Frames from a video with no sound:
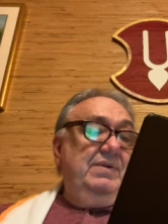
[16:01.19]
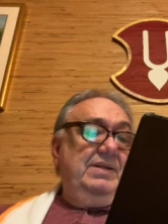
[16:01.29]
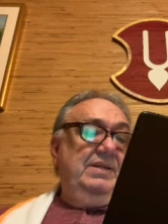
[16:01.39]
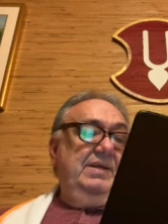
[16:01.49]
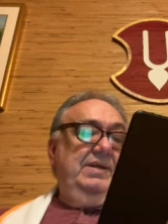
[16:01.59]

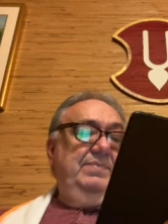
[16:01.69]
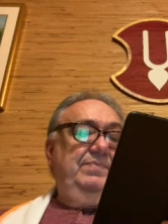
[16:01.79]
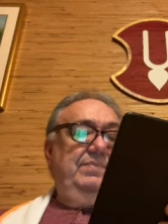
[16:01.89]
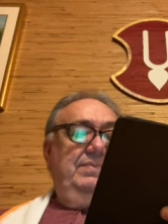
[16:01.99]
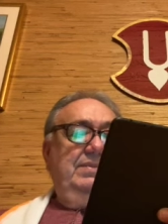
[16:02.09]
Rati?
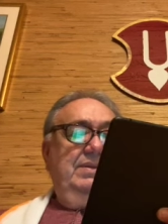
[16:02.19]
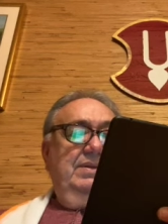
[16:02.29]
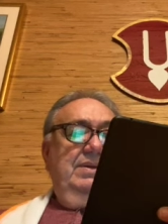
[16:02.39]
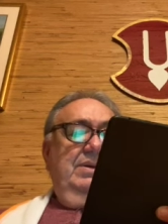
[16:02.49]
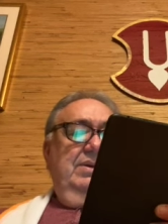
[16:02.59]

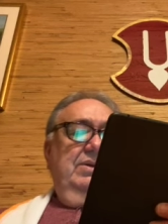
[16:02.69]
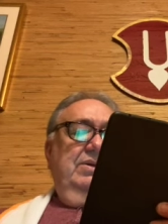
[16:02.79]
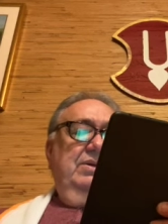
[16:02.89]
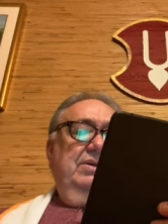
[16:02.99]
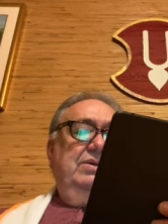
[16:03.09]

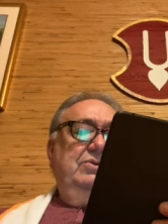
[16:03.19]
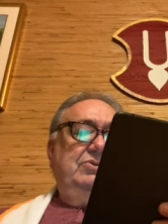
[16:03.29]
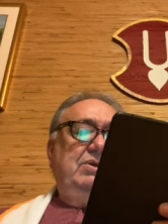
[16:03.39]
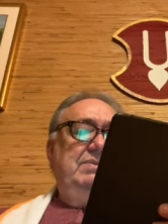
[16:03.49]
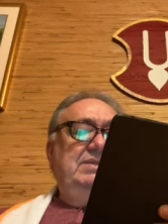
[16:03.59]

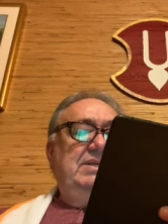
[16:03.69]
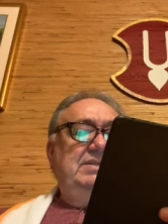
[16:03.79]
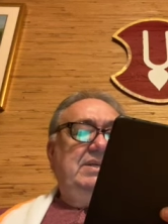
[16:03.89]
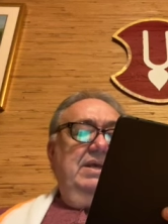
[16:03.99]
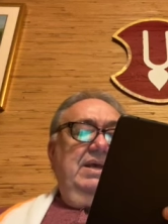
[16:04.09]
Goswami
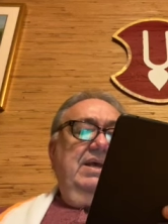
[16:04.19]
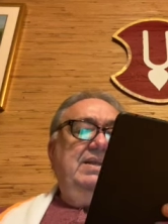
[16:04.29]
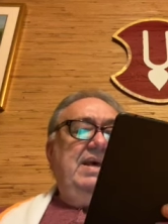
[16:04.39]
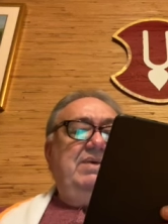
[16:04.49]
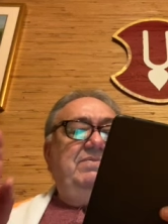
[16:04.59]
says,
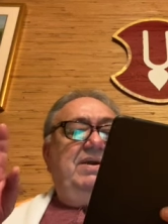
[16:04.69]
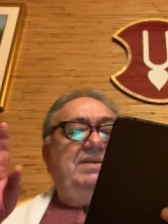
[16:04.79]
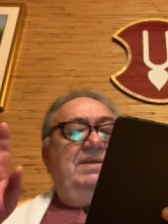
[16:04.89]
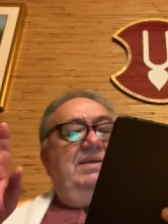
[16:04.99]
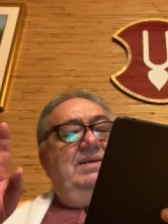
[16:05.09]
That
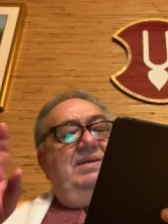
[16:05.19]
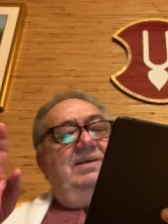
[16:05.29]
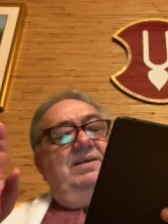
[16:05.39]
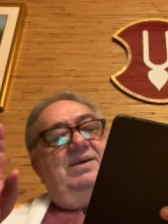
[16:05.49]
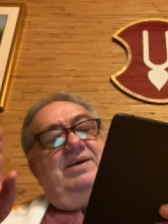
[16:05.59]
Rati,
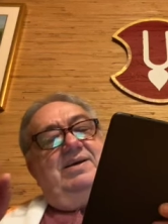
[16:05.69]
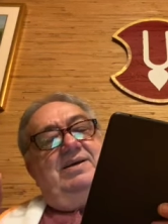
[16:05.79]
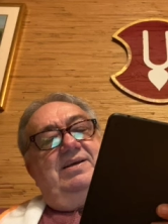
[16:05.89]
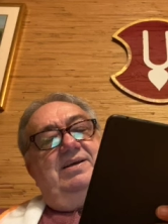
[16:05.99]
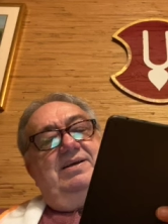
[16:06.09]
uh,
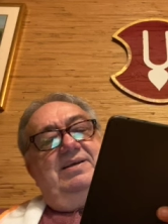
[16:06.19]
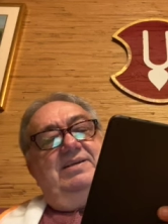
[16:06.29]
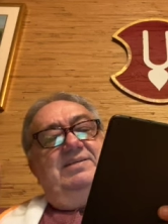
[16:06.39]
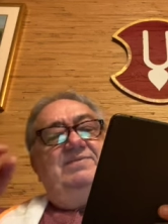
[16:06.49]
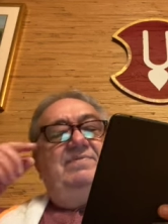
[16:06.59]

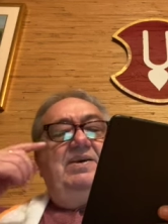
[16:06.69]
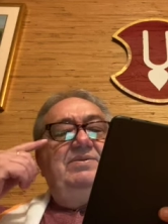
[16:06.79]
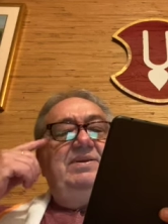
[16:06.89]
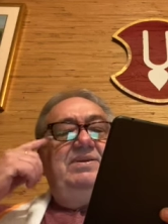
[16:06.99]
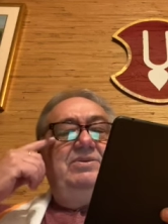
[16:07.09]
found
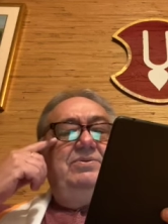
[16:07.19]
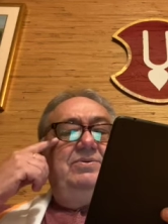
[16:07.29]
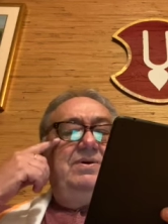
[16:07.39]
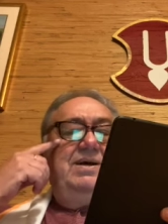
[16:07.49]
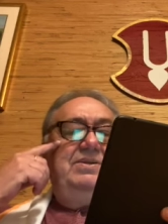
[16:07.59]
in the
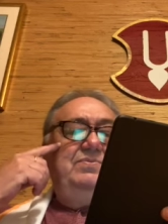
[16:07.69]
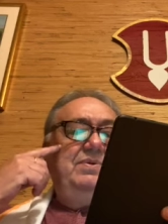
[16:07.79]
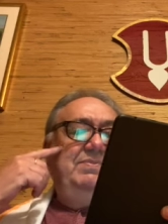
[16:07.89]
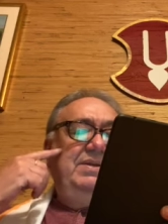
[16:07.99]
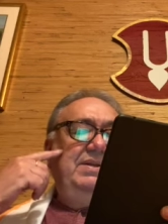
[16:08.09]
doe eyed
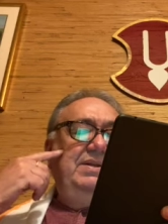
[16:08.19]
women